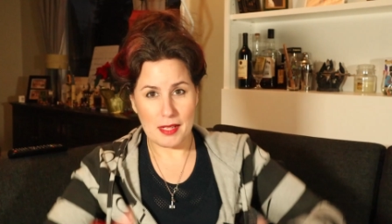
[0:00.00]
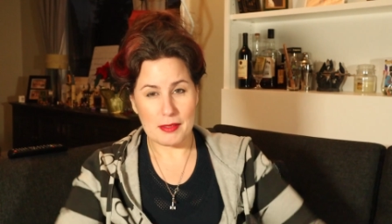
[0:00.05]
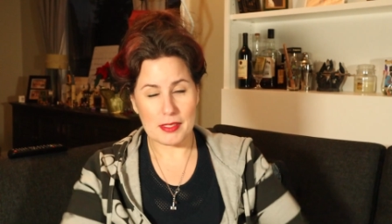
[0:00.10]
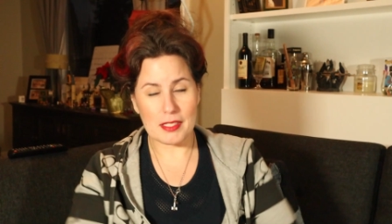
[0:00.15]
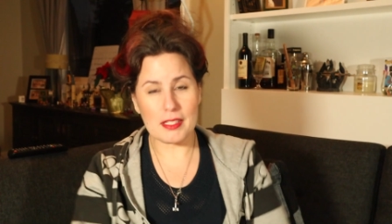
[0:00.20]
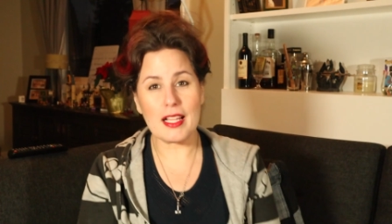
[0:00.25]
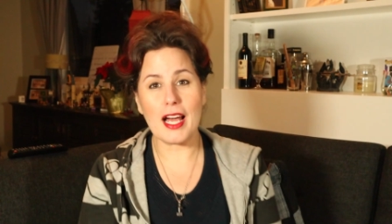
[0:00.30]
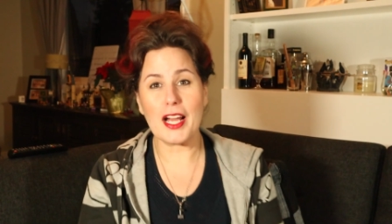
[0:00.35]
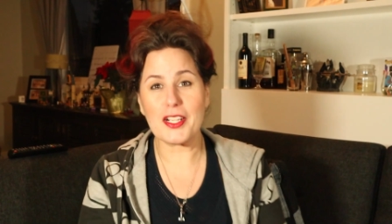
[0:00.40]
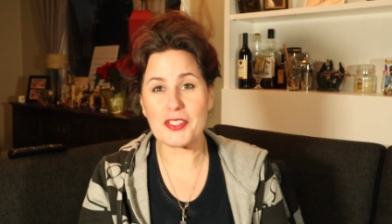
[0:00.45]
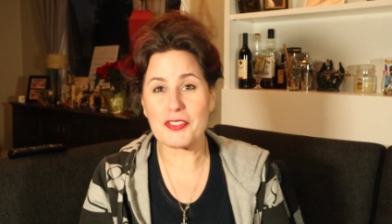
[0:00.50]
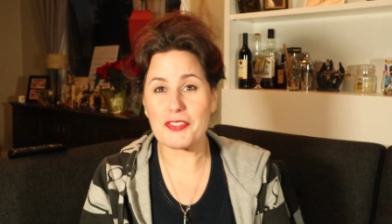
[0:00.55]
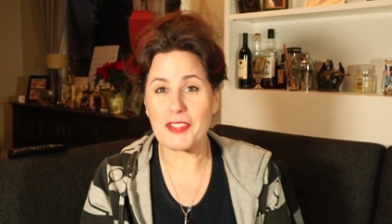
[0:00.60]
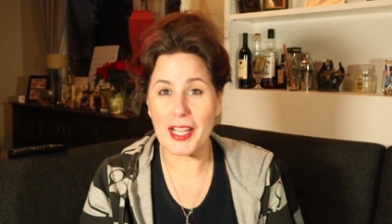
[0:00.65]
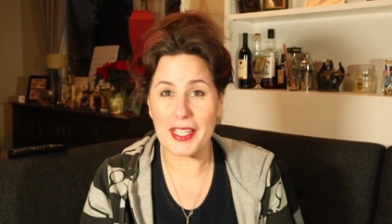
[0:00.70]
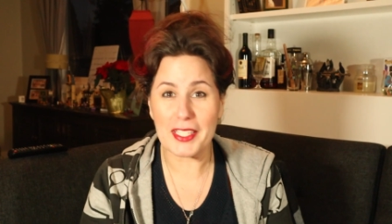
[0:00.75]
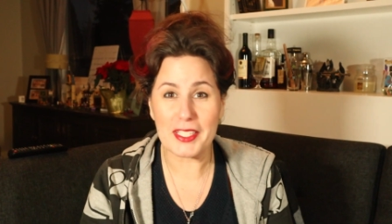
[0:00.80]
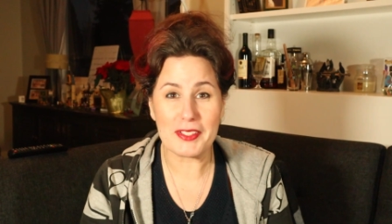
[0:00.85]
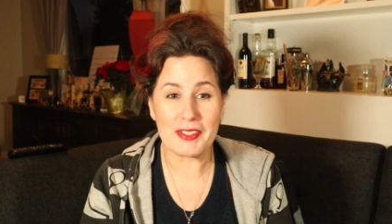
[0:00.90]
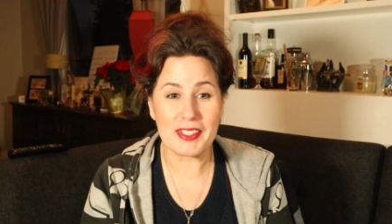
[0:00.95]
So glad you're
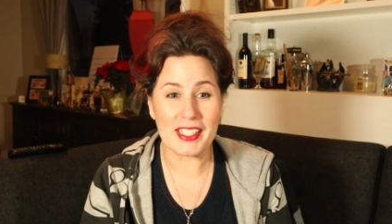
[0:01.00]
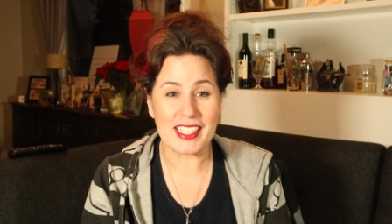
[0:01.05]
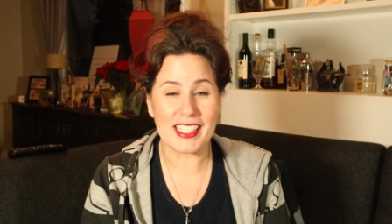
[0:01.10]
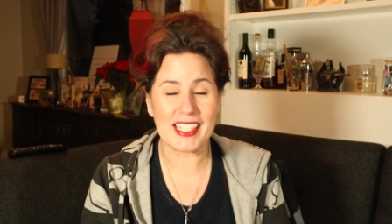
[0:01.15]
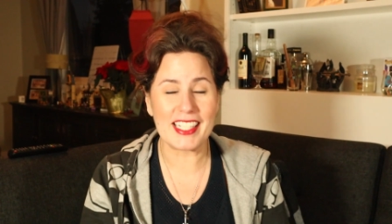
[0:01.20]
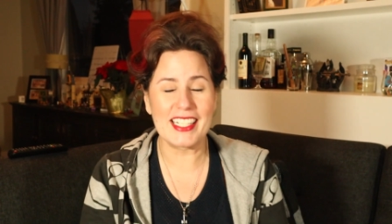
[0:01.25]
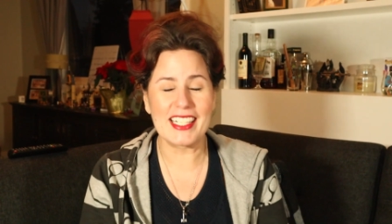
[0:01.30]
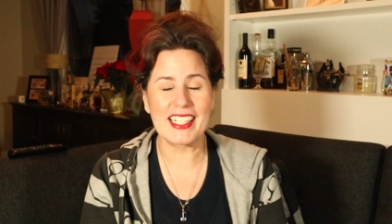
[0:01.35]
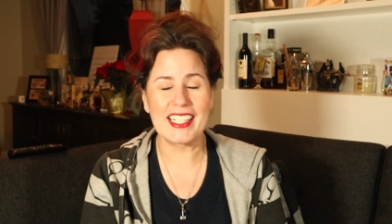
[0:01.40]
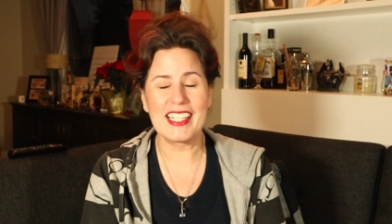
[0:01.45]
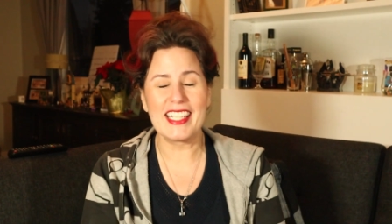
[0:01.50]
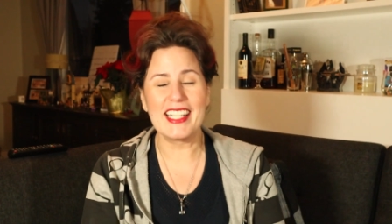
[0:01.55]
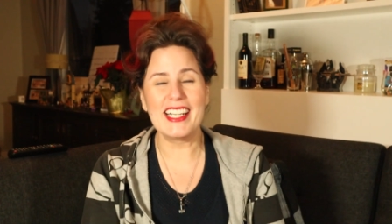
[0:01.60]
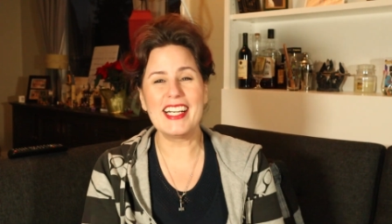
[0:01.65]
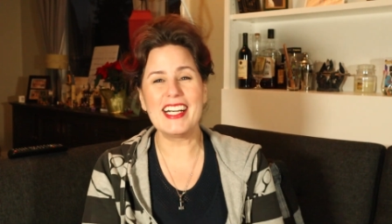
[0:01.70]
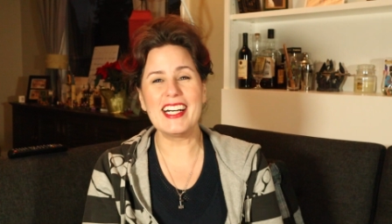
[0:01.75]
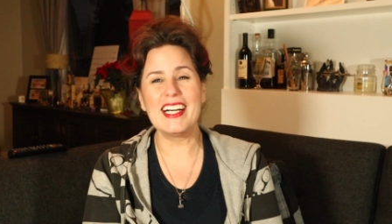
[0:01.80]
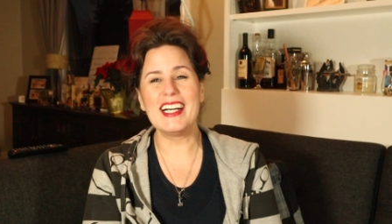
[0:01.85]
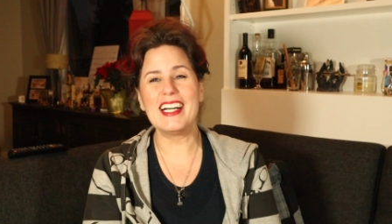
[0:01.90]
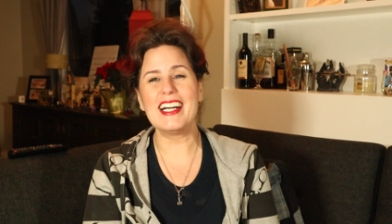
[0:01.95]
finding
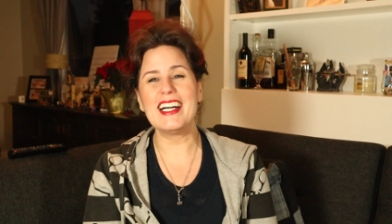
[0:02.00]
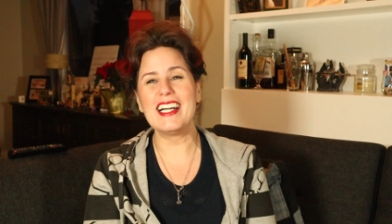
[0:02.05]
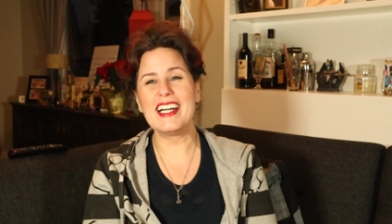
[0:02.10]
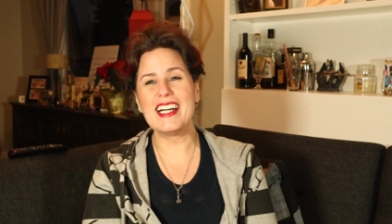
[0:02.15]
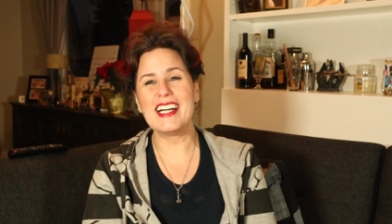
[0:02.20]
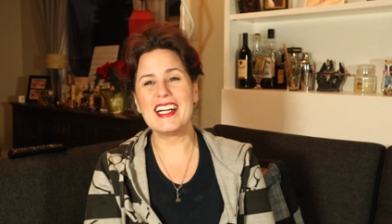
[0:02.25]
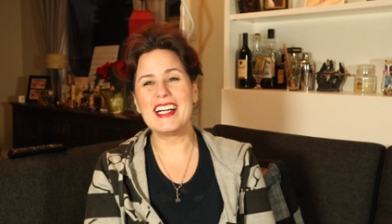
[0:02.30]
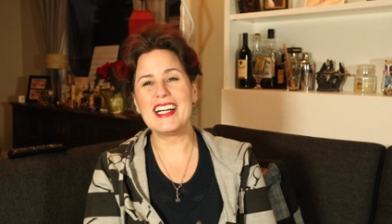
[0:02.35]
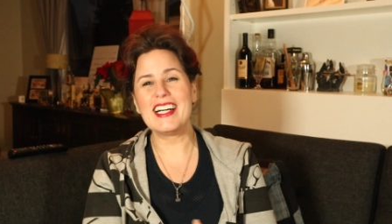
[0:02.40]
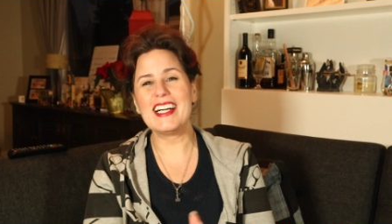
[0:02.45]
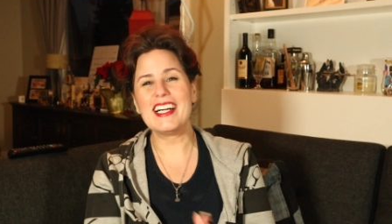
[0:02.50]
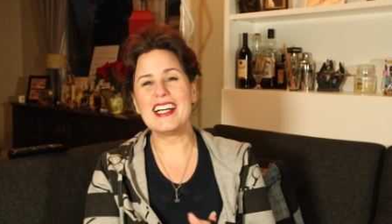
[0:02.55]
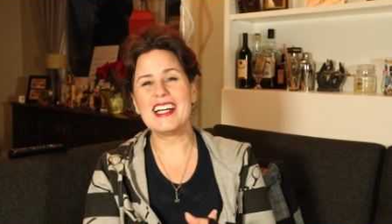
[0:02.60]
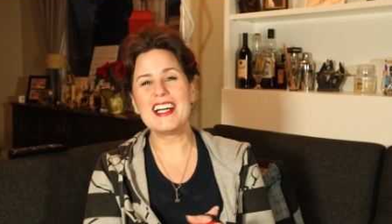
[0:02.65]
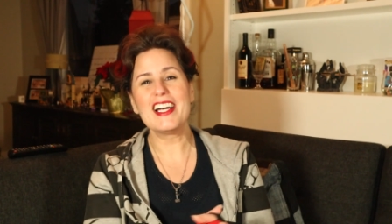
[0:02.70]
work.